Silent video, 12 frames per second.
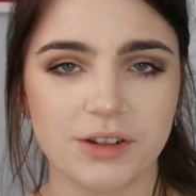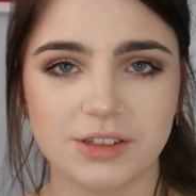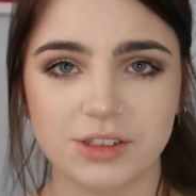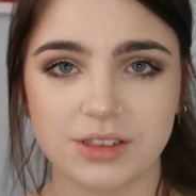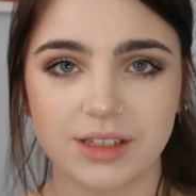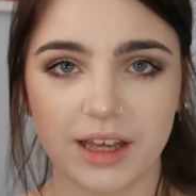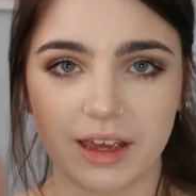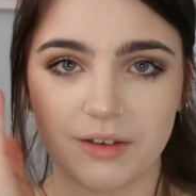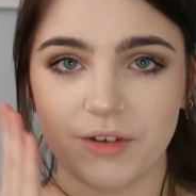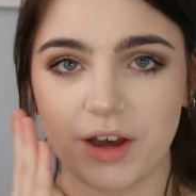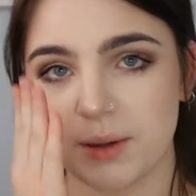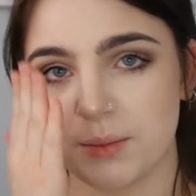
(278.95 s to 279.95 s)
it's just like it
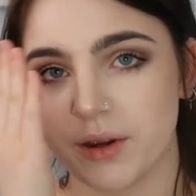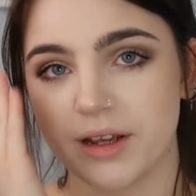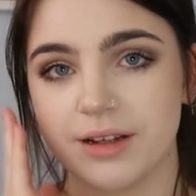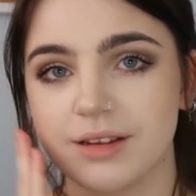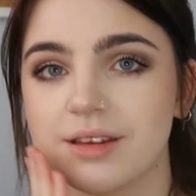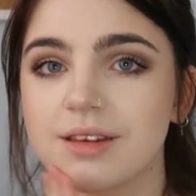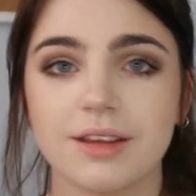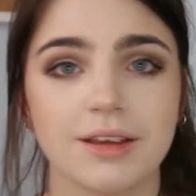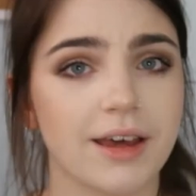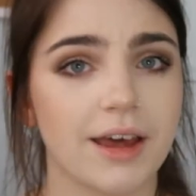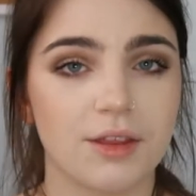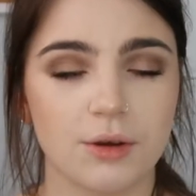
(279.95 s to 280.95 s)
vibrates. You
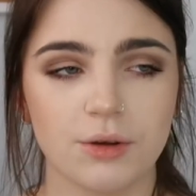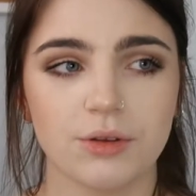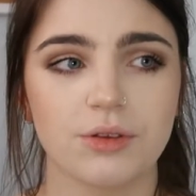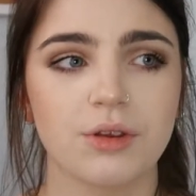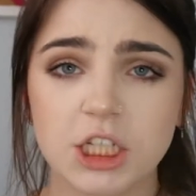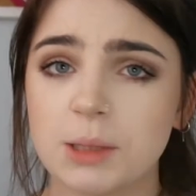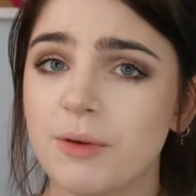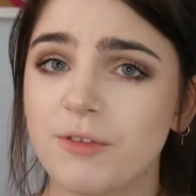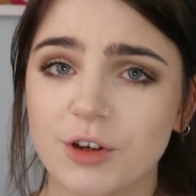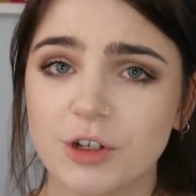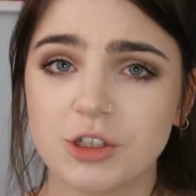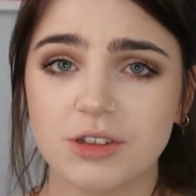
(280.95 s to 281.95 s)
can get those cheaper
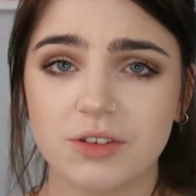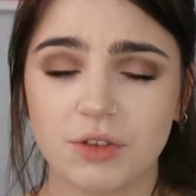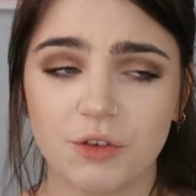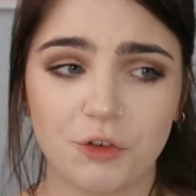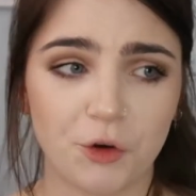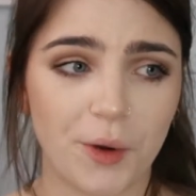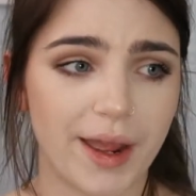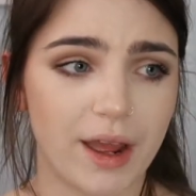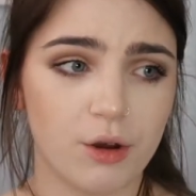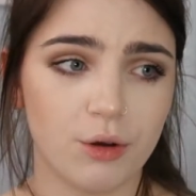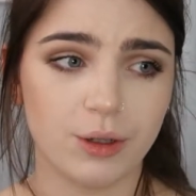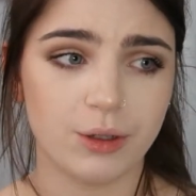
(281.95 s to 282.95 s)
versions of the
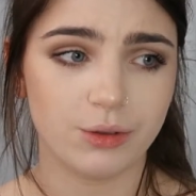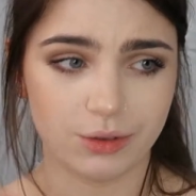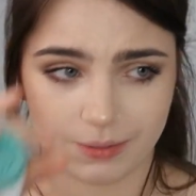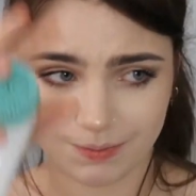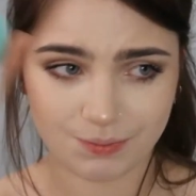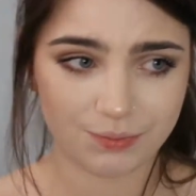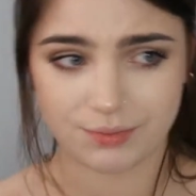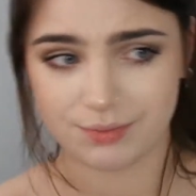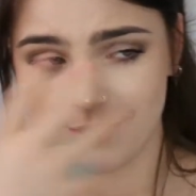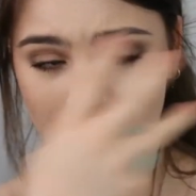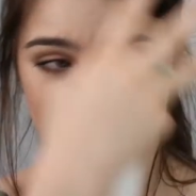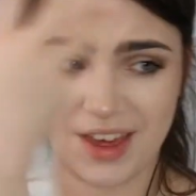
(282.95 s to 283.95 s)
Foreo little
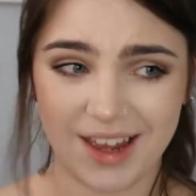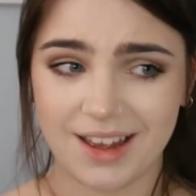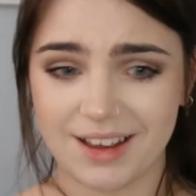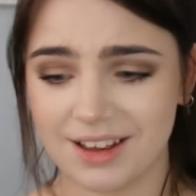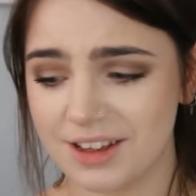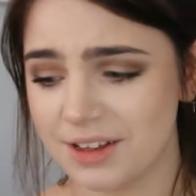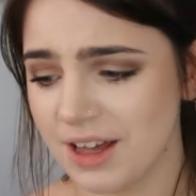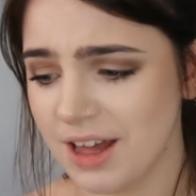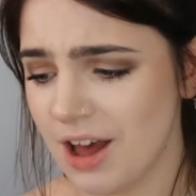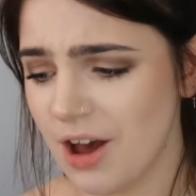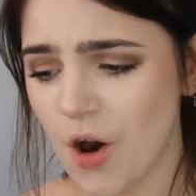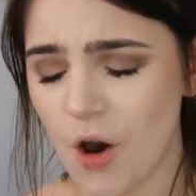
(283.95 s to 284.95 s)
thing.
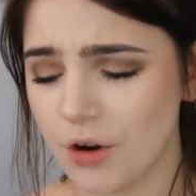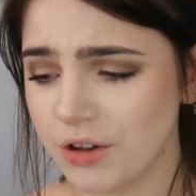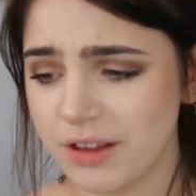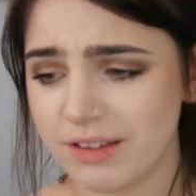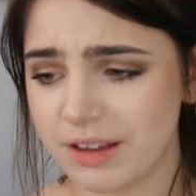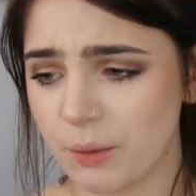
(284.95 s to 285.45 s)
Honestly,